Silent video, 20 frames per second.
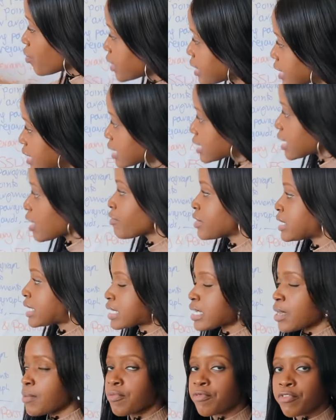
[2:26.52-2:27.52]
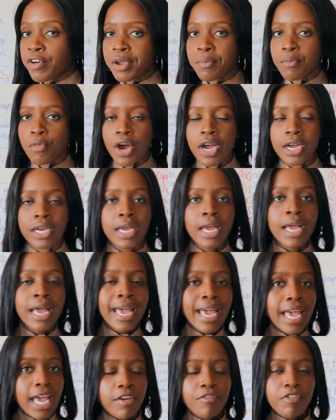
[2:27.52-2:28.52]
this 7-step framework.
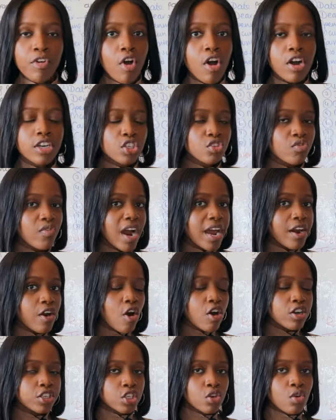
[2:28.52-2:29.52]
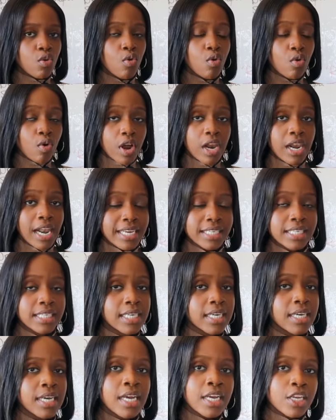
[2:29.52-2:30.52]
If you're asked to write an article or a
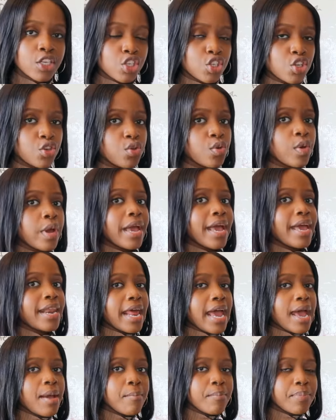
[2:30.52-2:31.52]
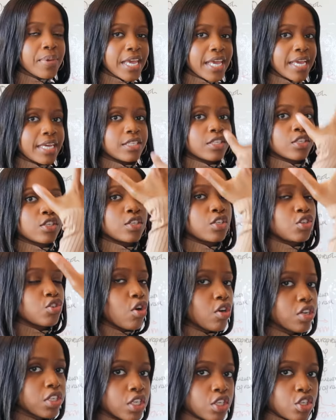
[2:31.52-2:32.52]
letter to an MP, to a
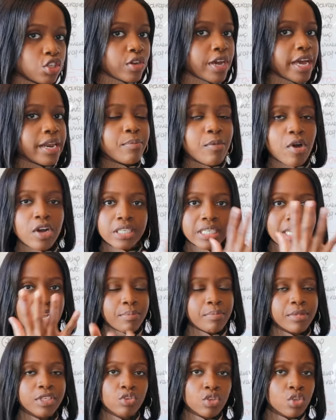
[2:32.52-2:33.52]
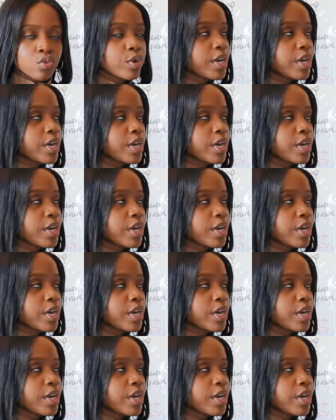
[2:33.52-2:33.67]
doctor, to your headmaster, headmistress,